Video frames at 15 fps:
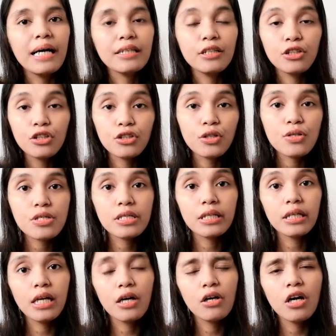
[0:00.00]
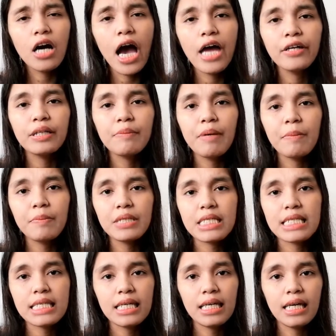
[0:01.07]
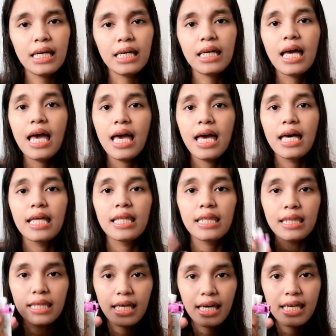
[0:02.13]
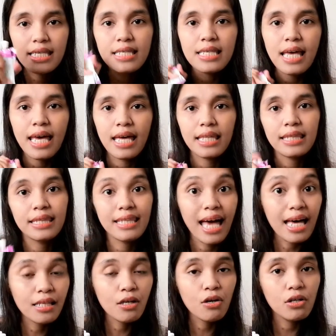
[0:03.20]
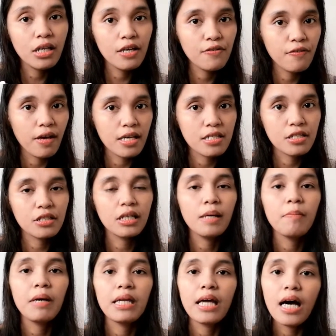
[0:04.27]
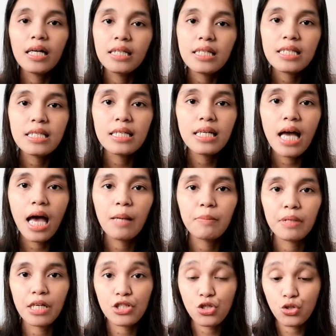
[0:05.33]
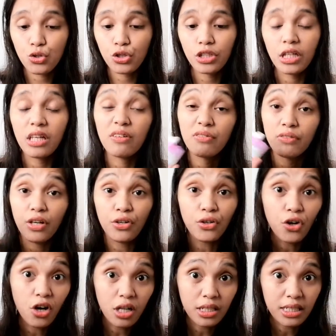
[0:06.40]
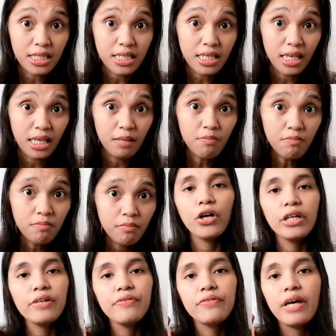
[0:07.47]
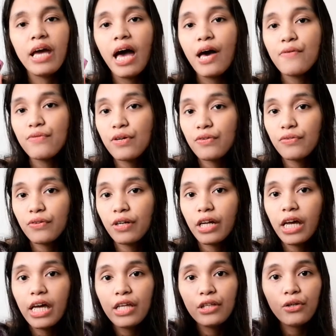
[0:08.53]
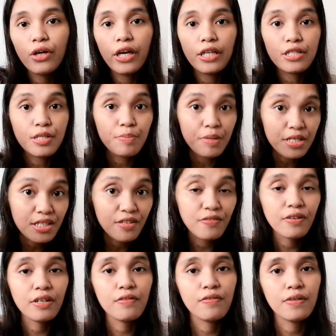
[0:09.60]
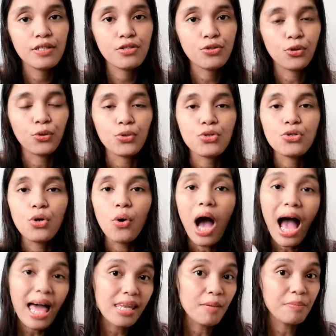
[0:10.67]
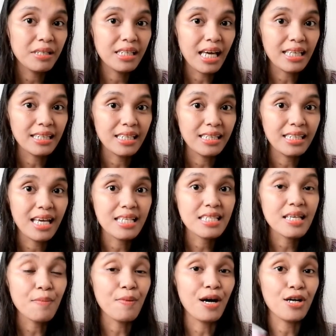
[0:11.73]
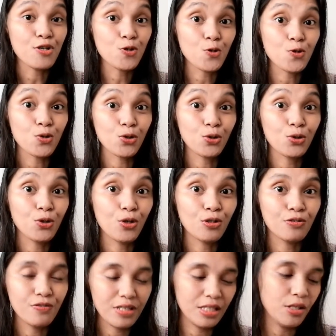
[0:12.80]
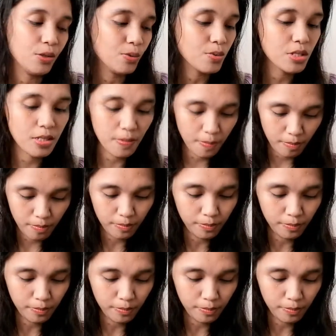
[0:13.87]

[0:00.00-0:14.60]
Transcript: Pag nag-grocery ako, I remember seeing this and that Olay face cream and honestly, I'm not sure if they're all the same or if they have different and specific features. So, aalamin natin yan sa mga susunod kong videos.